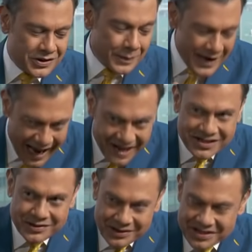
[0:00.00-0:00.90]
Japan
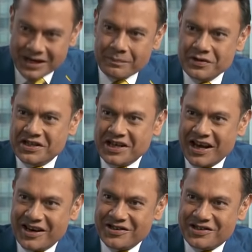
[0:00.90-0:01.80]
has to, at some
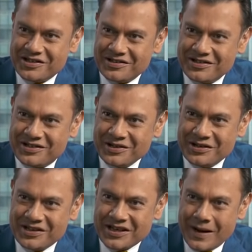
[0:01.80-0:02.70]
stage,
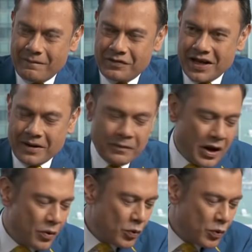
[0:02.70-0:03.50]
do the same thing.